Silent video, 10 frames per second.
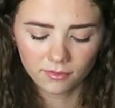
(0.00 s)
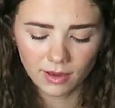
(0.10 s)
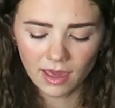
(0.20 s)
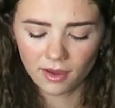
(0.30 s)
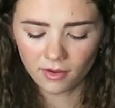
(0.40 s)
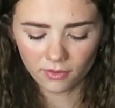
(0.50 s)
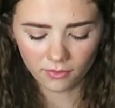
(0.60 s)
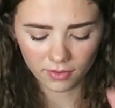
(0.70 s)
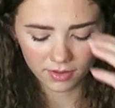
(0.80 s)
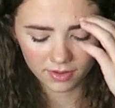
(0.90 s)

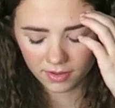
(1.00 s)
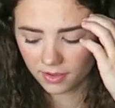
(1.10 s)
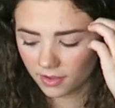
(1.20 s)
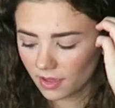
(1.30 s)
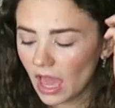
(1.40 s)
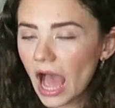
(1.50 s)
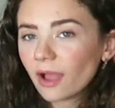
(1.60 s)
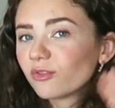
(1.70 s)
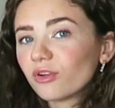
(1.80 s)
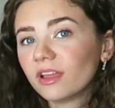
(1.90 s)
Wow,
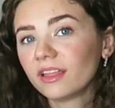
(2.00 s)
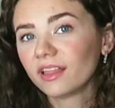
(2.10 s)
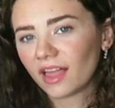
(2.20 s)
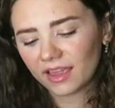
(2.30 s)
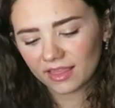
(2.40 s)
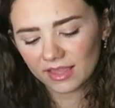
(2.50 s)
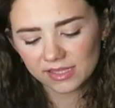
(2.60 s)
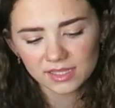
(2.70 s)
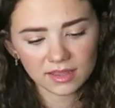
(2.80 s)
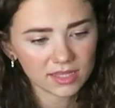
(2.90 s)
I really like
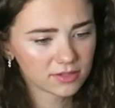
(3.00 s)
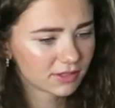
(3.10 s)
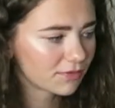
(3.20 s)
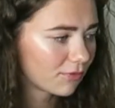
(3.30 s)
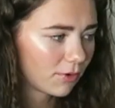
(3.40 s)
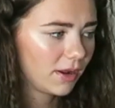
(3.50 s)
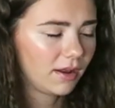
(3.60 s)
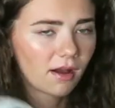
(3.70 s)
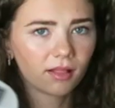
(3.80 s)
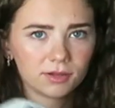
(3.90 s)
this. And this was
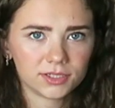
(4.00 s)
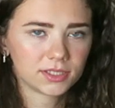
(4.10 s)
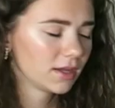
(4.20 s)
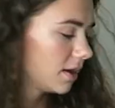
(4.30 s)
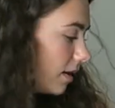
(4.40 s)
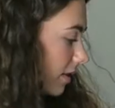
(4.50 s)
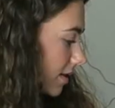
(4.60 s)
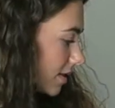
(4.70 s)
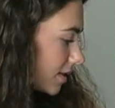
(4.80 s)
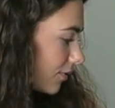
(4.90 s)
$40.
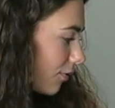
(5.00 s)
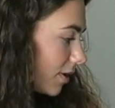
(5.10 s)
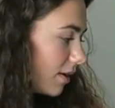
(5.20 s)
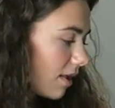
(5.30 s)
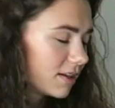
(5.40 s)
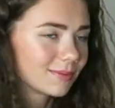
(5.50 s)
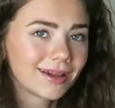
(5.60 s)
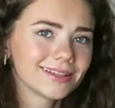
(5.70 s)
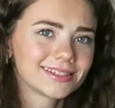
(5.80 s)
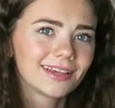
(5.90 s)
This is $40
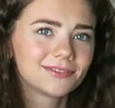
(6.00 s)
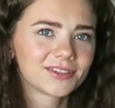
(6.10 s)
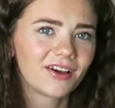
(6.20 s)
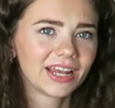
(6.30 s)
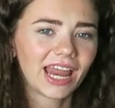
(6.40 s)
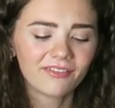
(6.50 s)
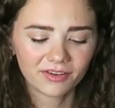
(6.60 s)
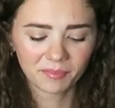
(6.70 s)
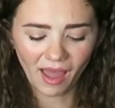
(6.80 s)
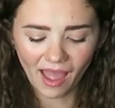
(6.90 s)
by itself, so I
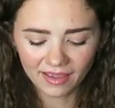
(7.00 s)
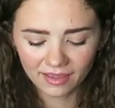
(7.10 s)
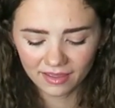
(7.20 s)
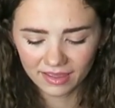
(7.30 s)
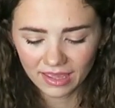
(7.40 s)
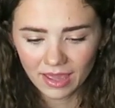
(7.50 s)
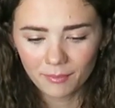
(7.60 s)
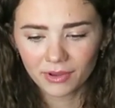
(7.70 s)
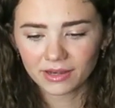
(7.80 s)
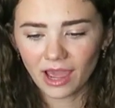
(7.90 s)
never buy it,
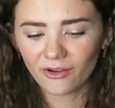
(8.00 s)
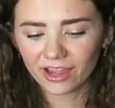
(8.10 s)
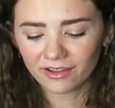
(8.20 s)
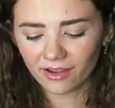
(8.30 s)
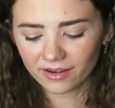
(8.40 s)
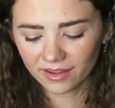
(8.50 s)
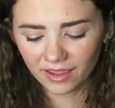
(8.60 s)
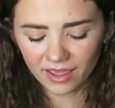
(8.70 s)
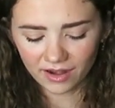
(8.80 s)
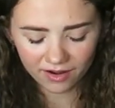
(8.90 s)
but now I got
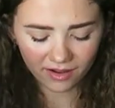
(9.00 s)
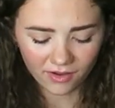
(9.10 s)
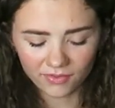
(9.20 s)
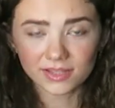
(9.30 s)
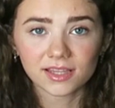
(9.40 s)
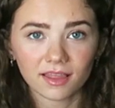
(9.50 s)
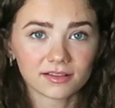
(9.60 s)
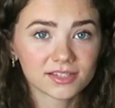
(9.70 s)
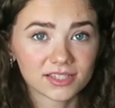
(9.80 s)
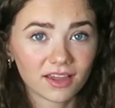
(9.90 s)
it, and I got all this
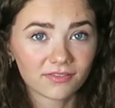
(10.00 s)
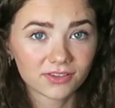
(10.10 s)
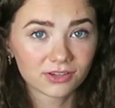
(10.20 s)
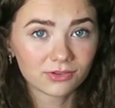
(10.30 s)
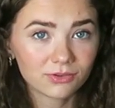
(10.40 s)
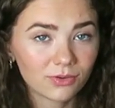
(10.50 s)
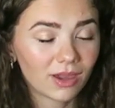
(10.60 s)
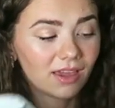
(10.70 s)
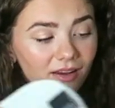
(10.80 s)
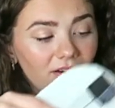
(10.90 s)
other stuff too,
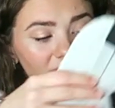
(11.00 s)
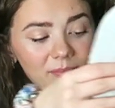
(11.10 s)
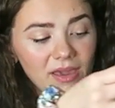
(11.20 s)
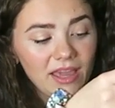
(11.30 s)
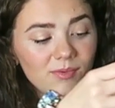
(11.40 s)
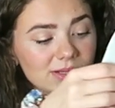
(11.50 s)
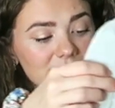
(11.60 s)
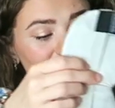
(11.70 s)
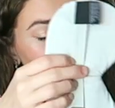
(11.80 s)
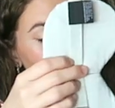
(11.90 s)
and all I paid
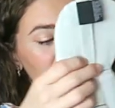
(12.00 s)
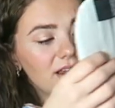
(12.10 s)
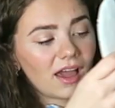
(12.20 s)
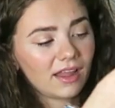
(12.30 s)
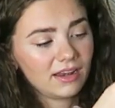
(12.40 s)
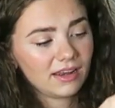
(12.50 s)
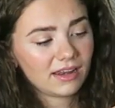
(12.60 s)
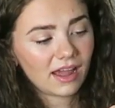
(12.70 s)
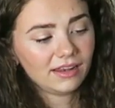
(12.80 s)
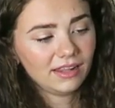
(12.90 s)
was
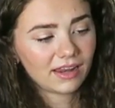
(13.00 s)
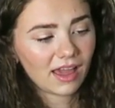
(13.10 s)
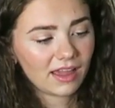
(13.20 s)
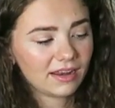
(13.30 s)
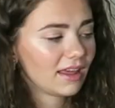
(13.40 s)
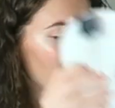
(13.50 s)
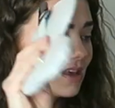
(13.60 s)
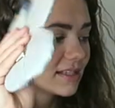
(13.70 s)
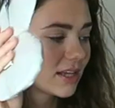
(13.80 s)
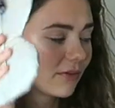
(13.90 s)
$49.99.
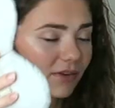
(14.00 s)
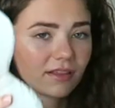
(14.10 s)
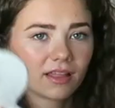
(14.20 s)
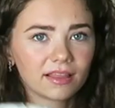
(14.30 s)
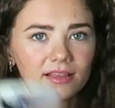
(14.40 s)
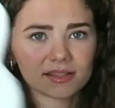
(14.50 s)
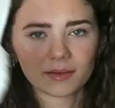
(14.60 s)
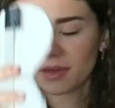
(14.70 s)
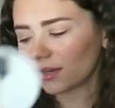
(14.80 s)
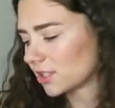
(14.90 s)
So I really like this.
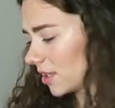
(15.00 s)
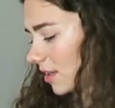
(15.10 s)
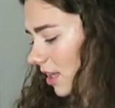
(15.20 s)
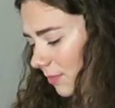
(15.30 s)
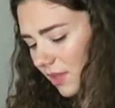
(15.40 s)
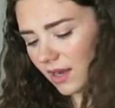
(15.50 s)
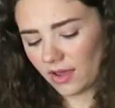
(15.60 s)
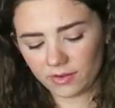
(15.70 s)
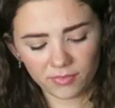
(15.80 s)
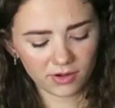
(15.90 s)
I'm actually gonna keep that
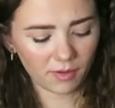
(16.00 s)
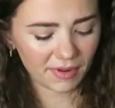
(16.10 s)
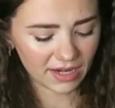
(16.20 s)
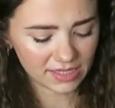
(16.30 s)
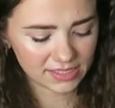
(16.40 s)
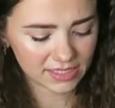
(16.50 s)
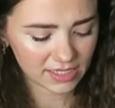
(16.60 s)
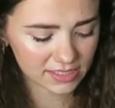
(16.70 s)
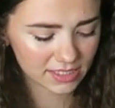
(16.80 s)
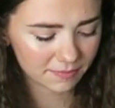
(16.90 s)
out and put it on my nightstand.